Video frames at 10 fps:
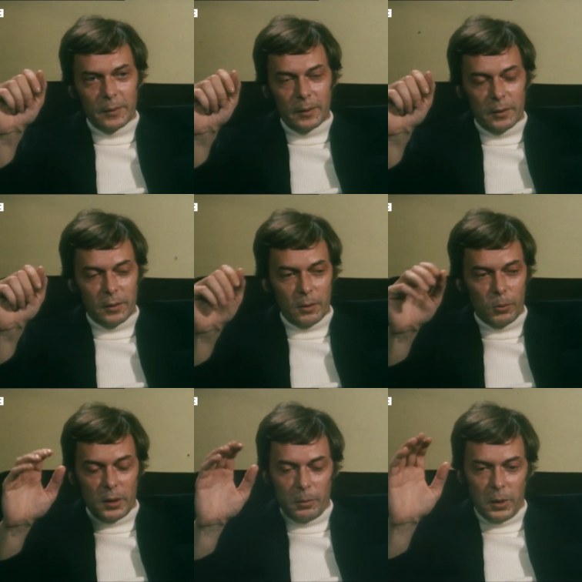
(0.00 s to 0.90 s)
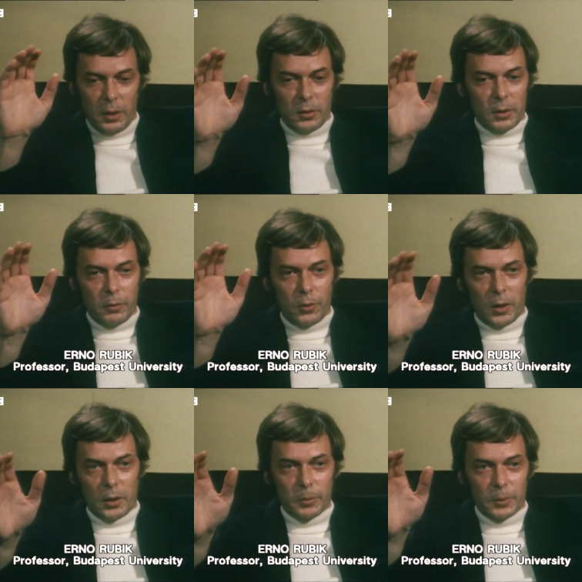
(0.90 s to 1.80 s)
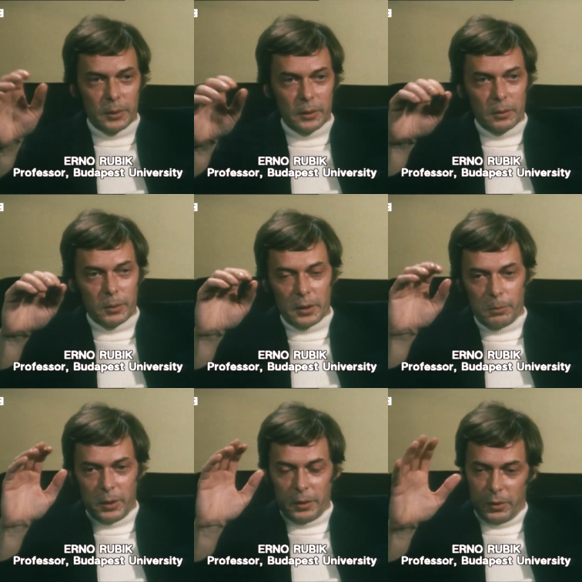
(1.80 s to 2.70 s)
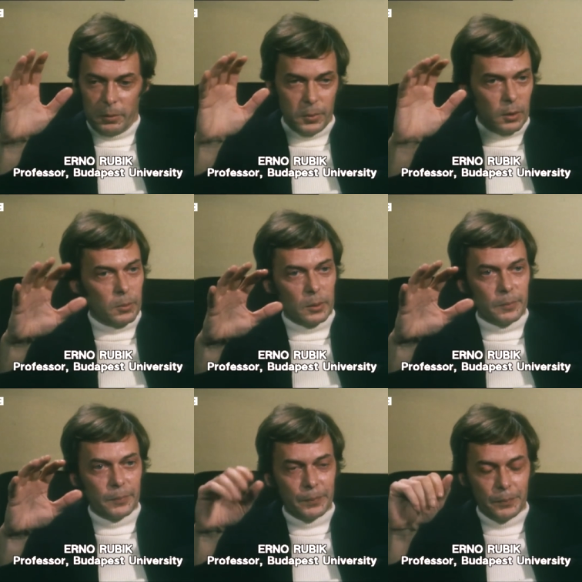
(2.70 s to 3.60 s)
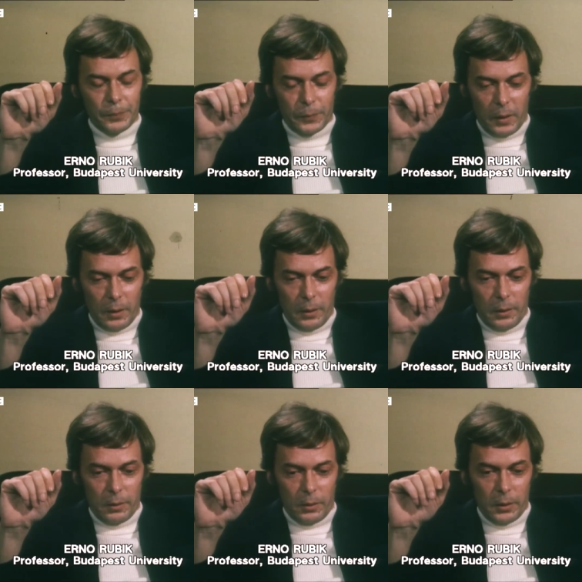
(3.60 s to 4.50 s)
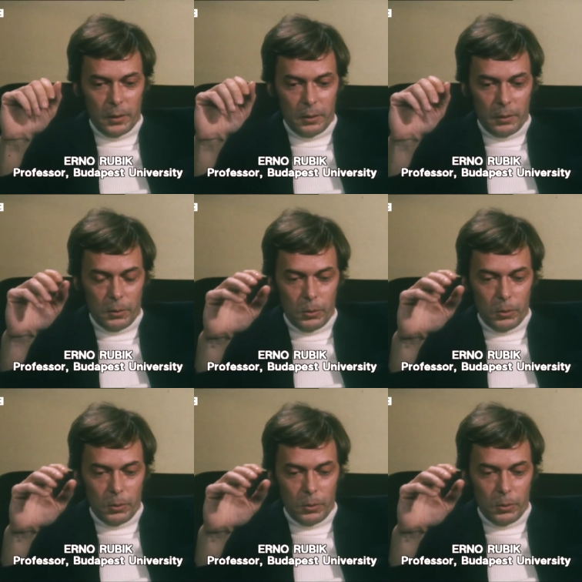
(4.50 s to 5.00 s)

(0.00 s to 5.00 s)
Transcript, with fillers: It's a very basic form and a very basic problem. And, and,